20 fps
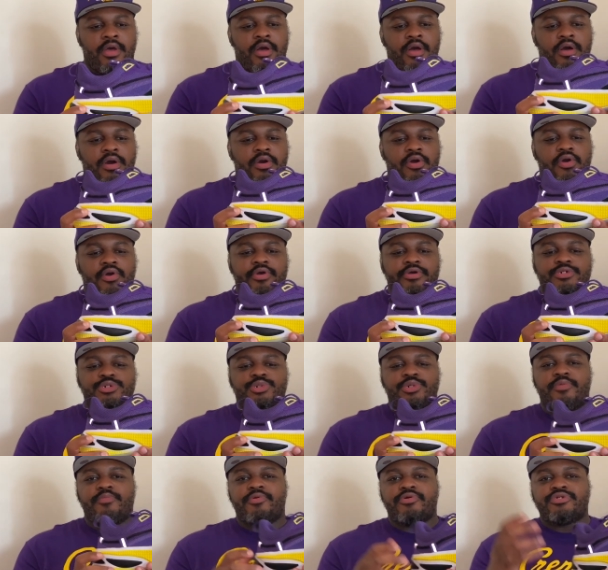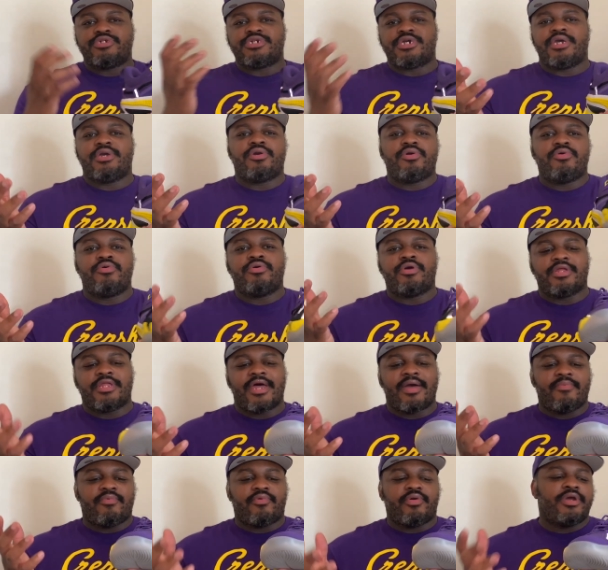Uh, R S Dreamer J. Cole
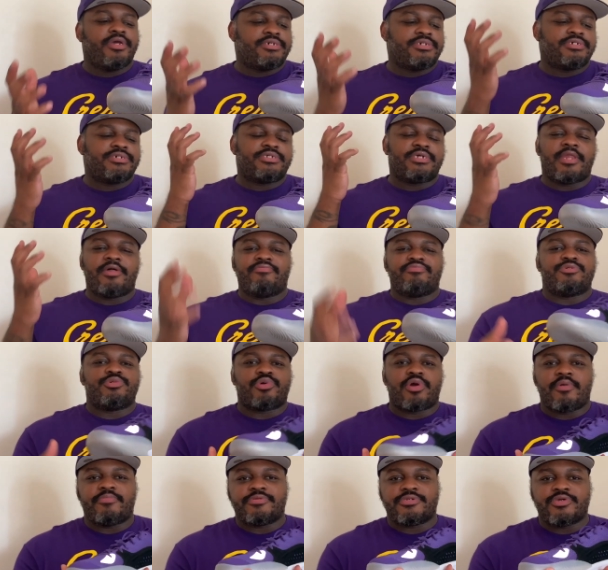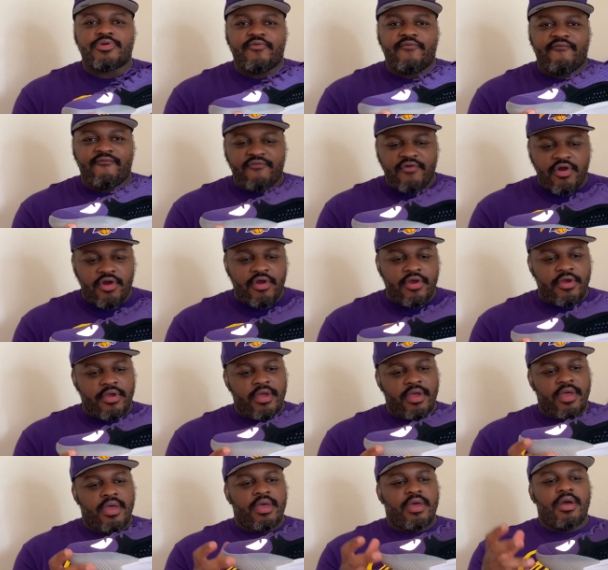collaborations that have dropped so far.
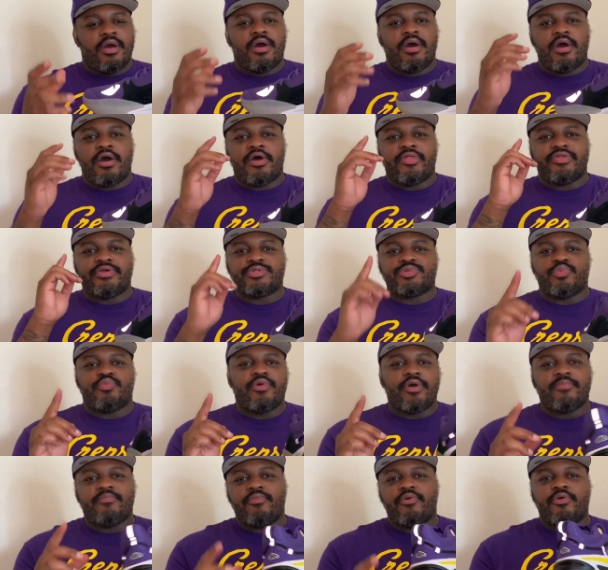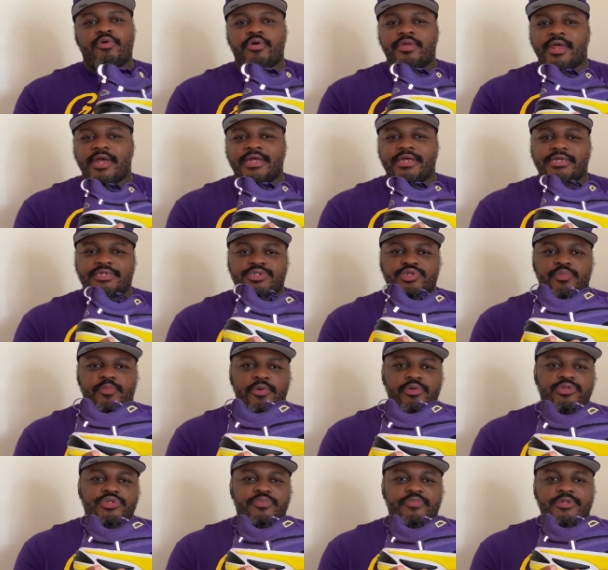Uh, there's one more that is
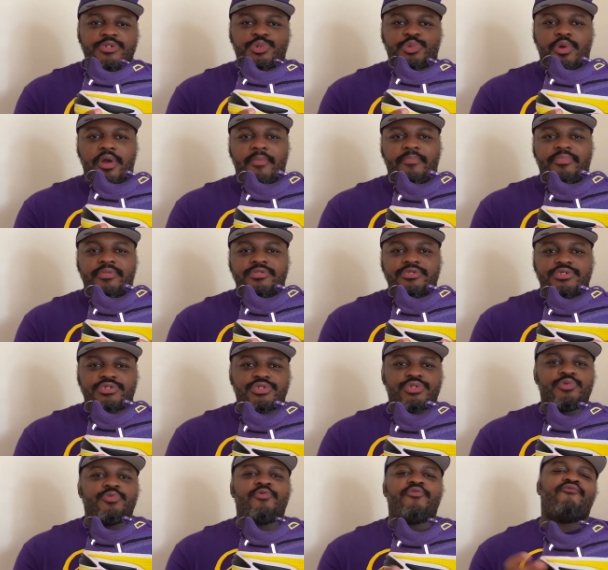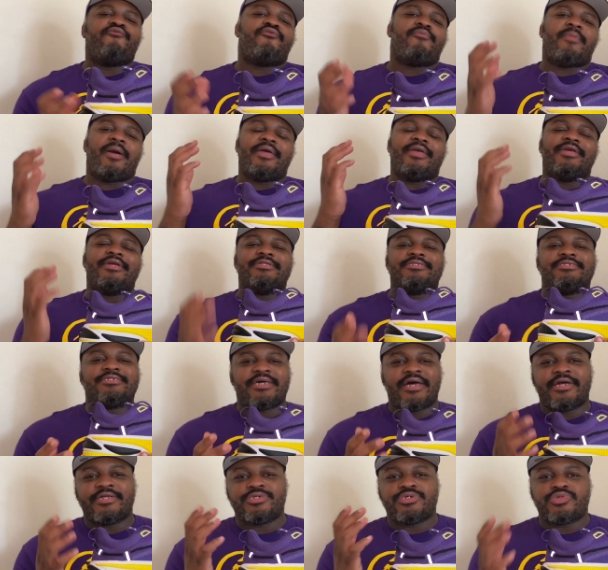supposed to be dropping soon from my
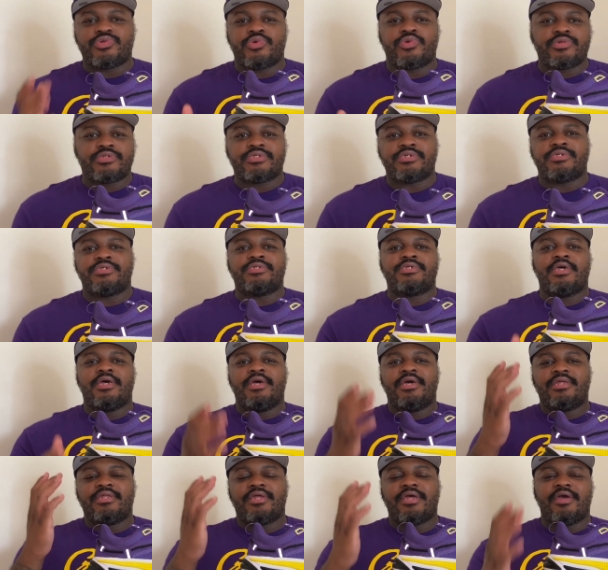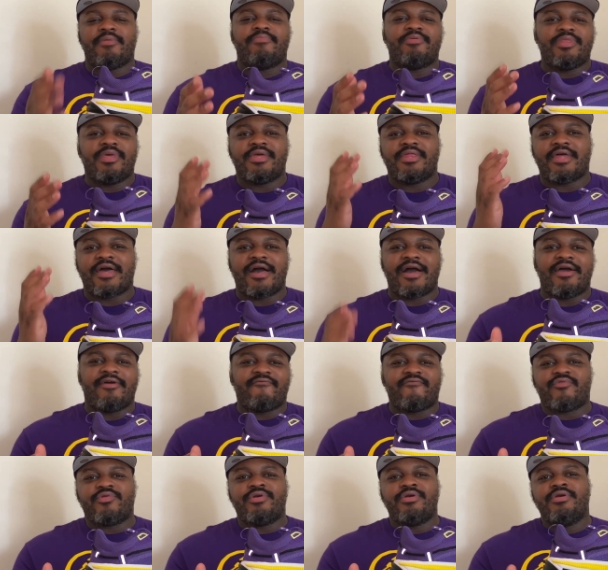inside sources, the Ebony and
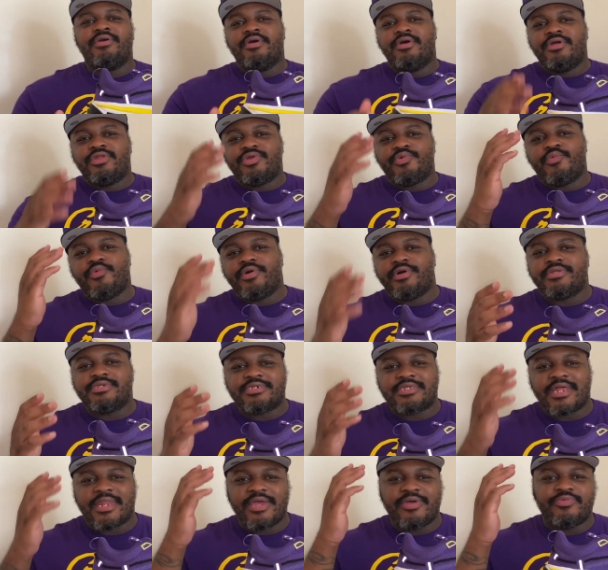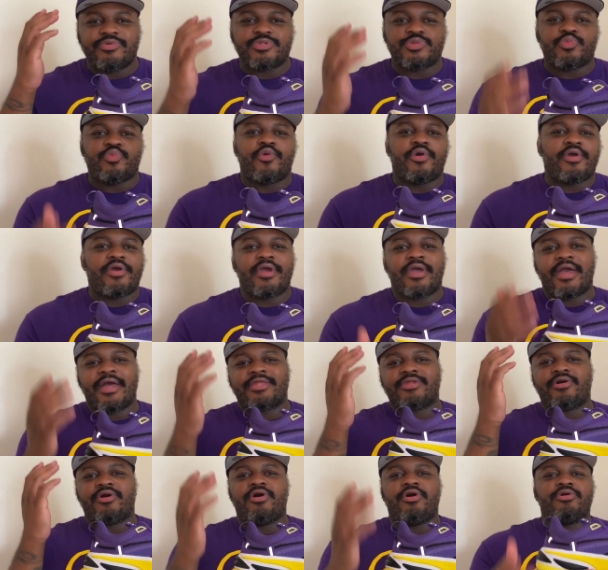Ivory, the ones that he was wearing at
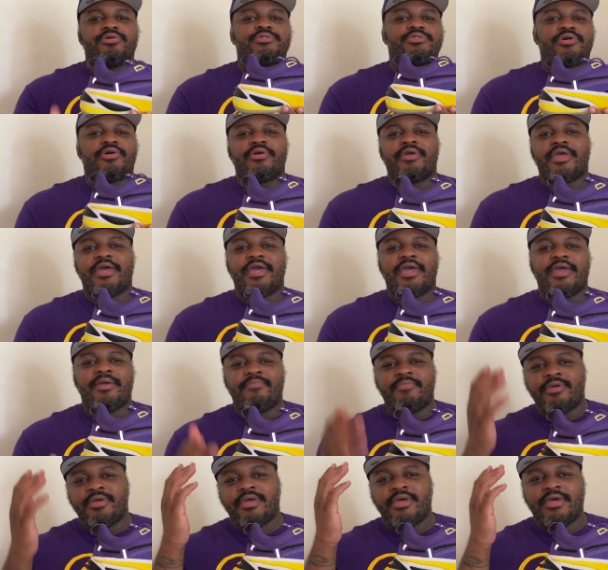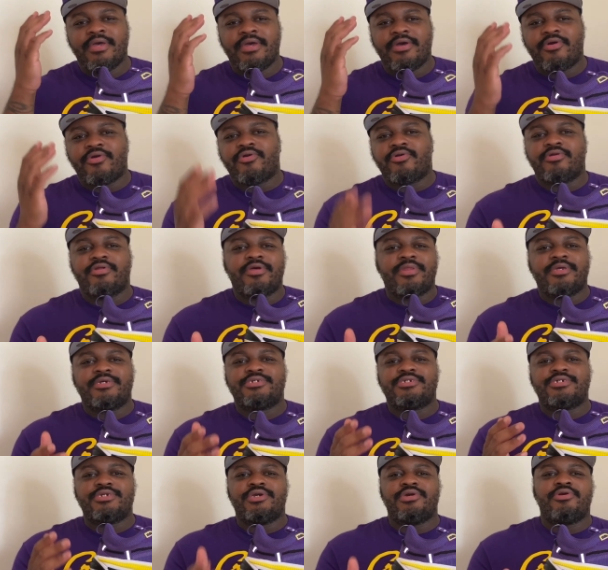the All-Star game earlier
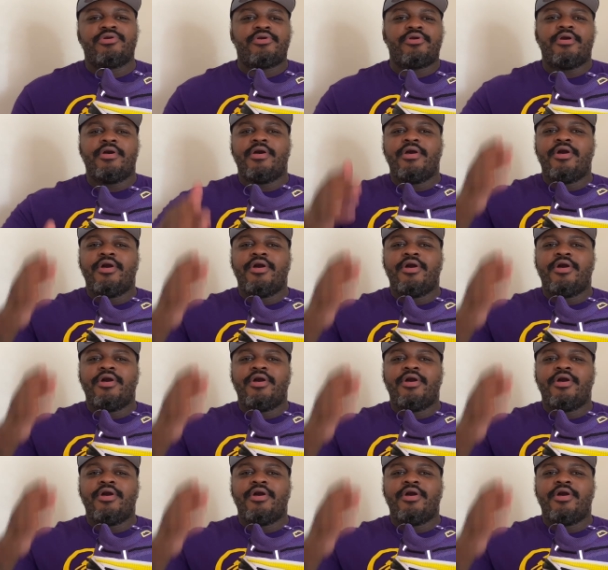this year.